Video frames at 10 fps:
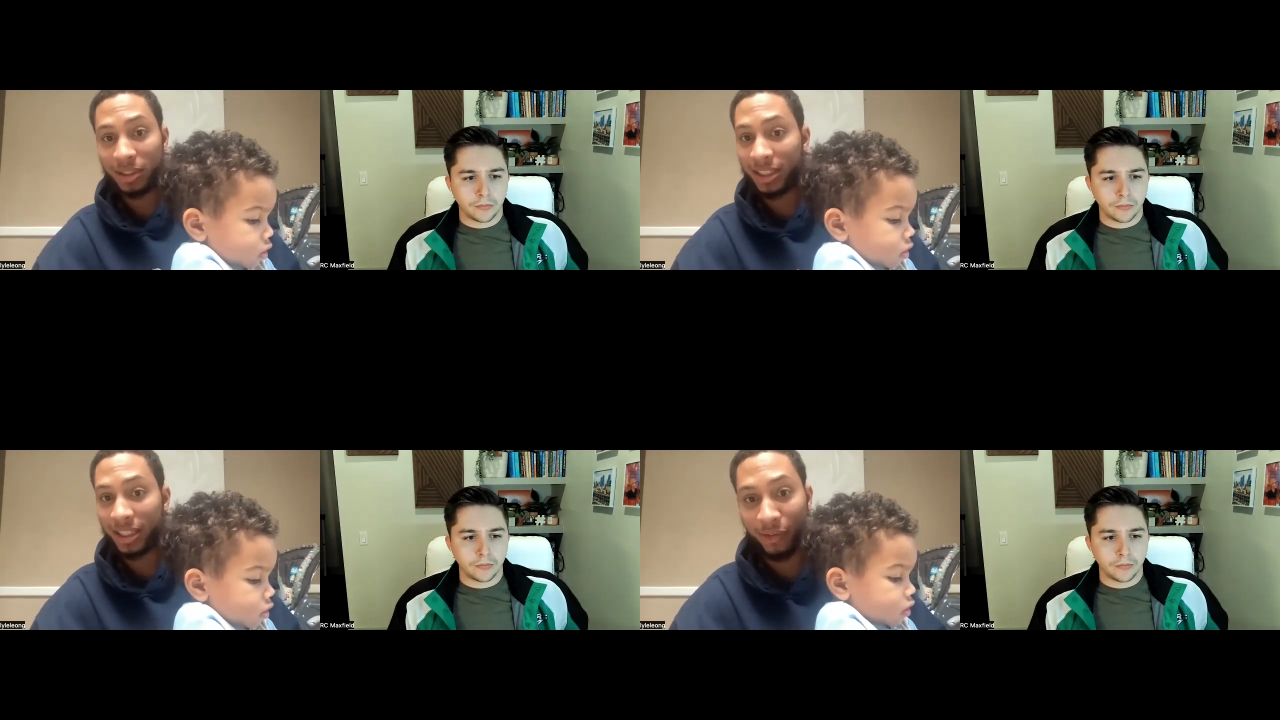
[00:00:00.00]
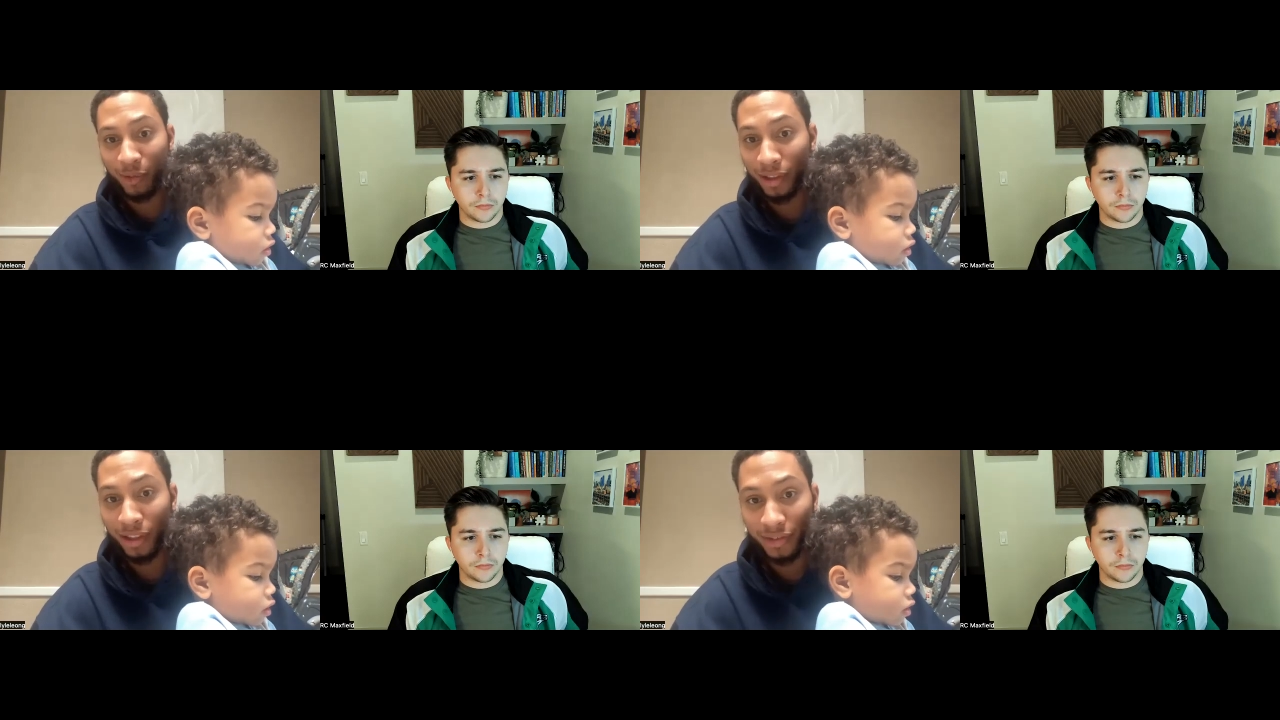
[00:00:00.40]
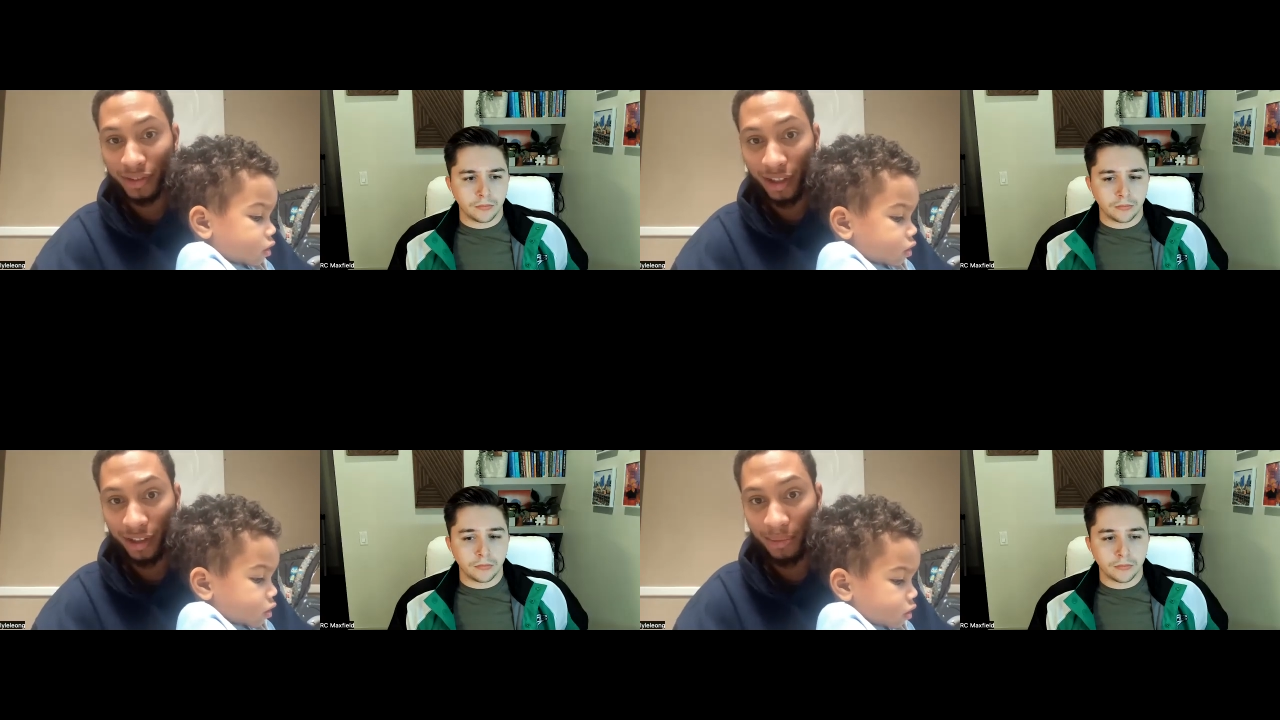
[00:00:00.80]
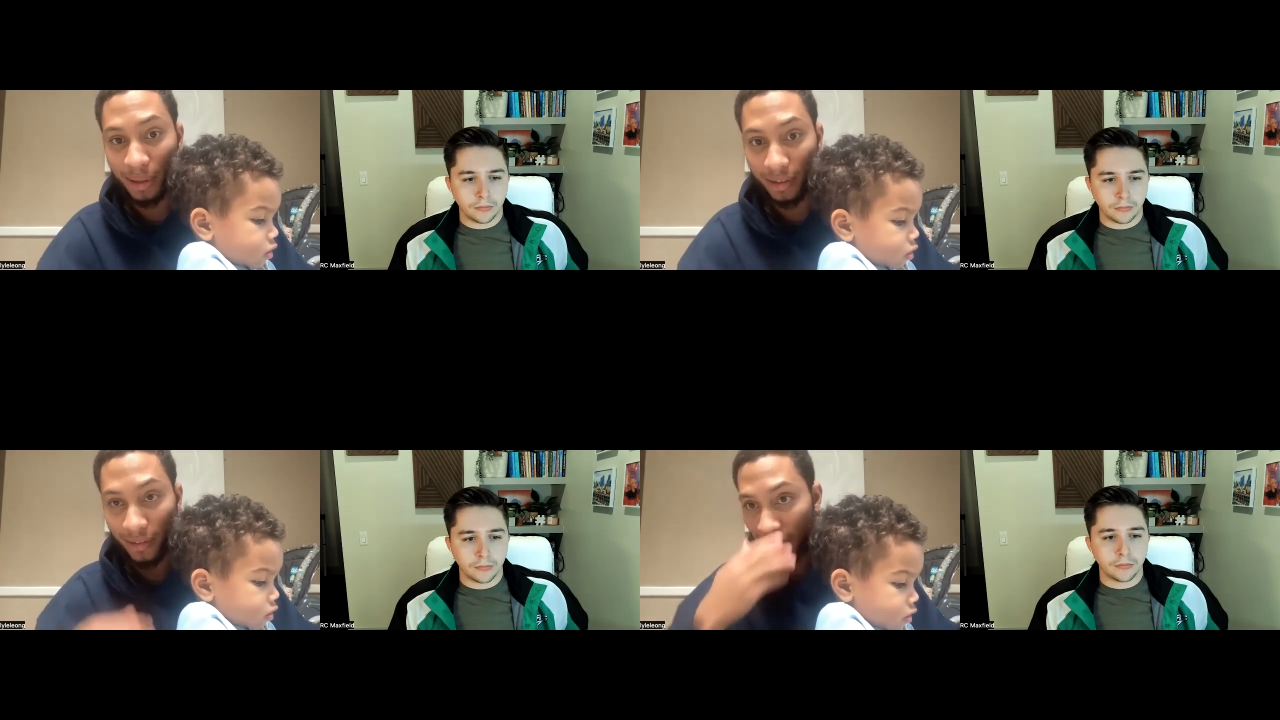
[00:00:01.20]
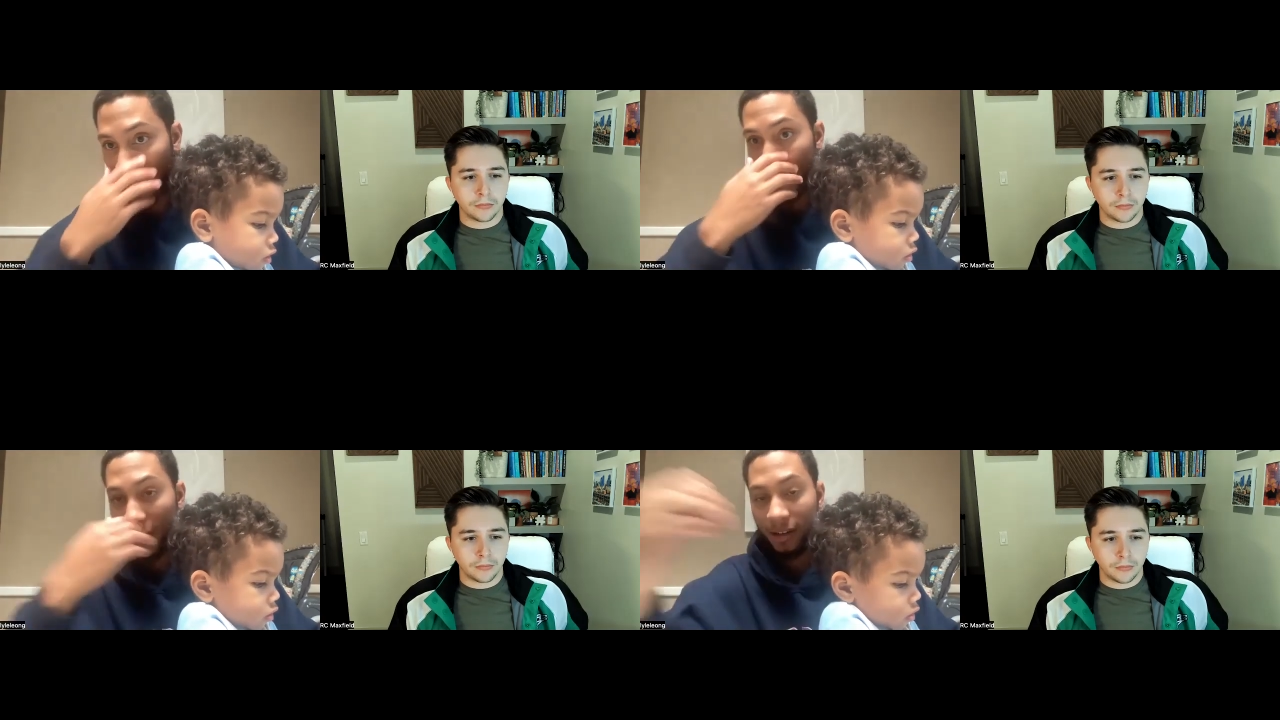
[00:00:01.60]
Speaker 1: week, and everyone loves to talk about,
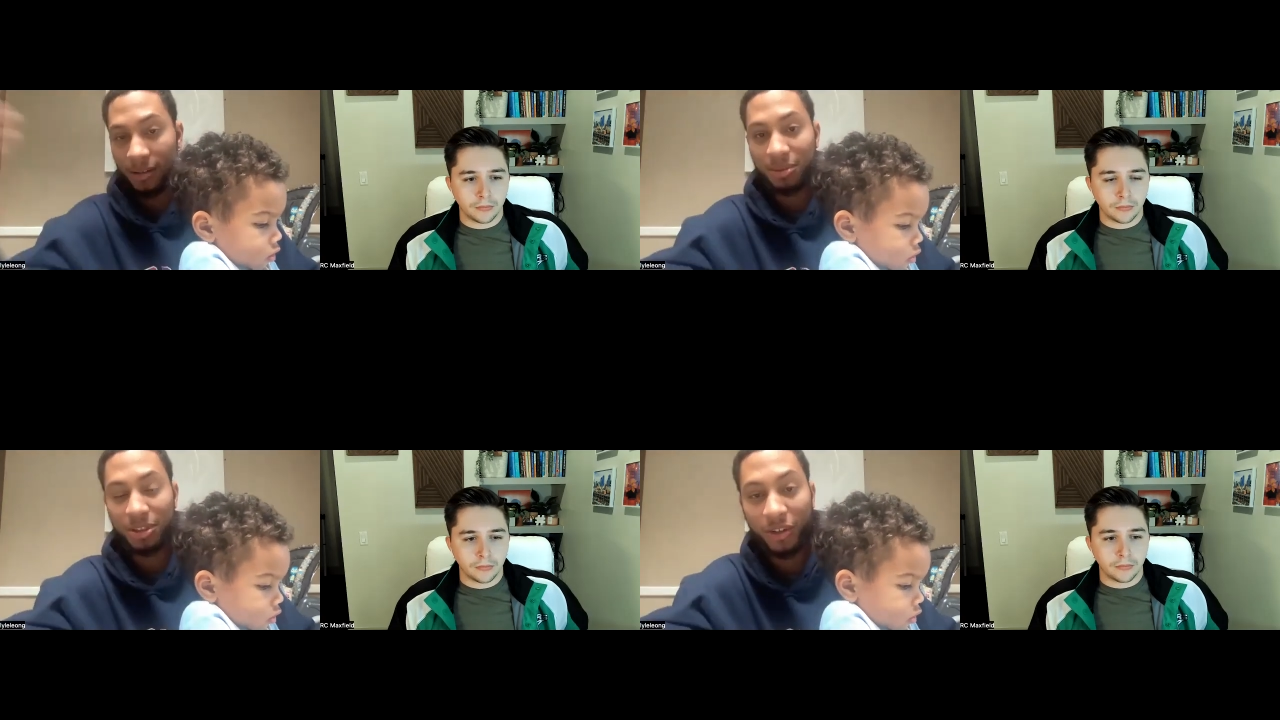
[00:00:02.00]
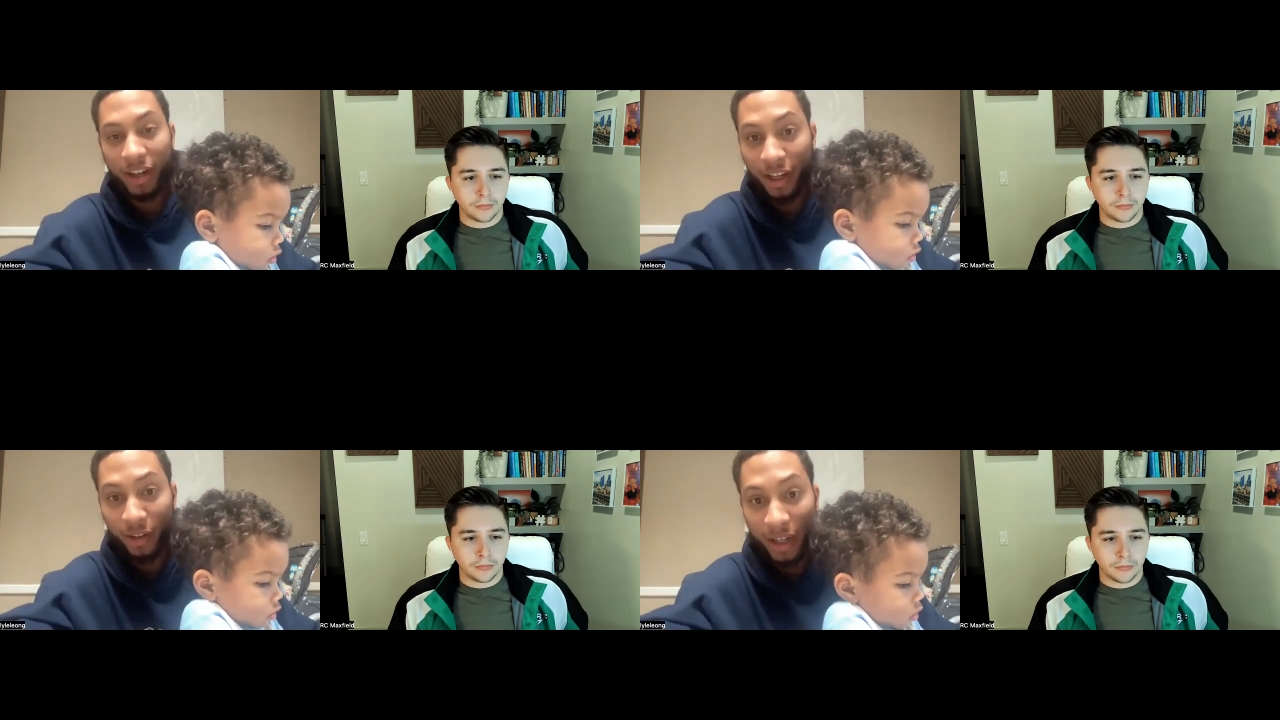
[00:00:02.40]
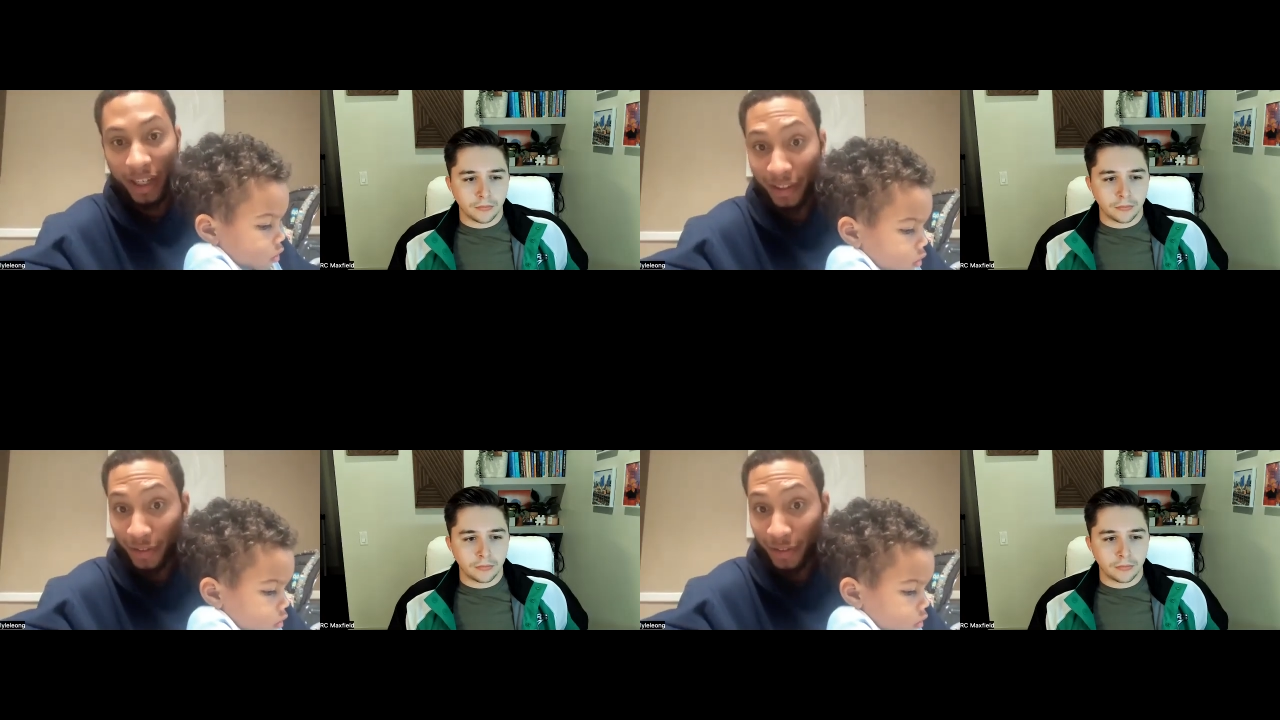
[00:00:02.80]
air raid